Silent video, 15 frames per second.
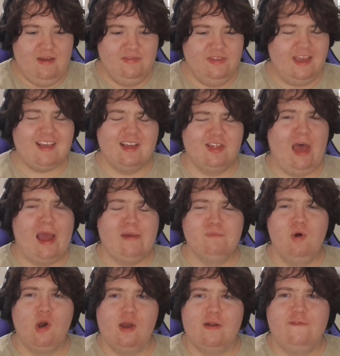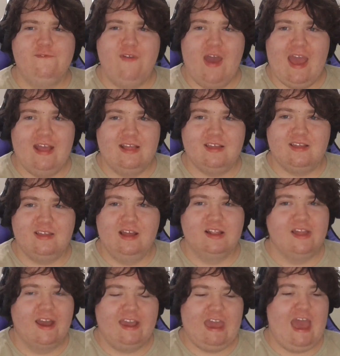nuclear This is like more wiener. advanced nuclear than
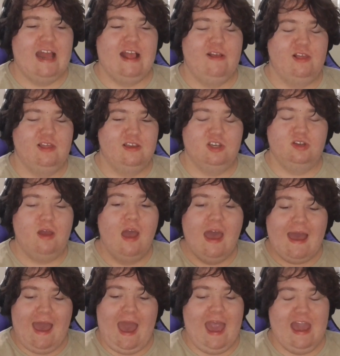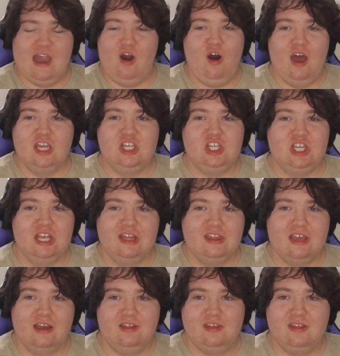like any Say A I shit
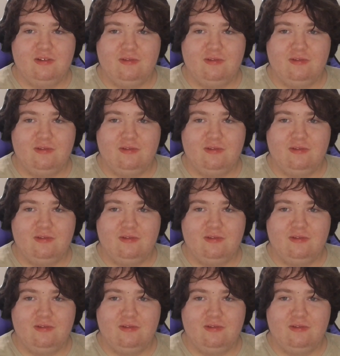that's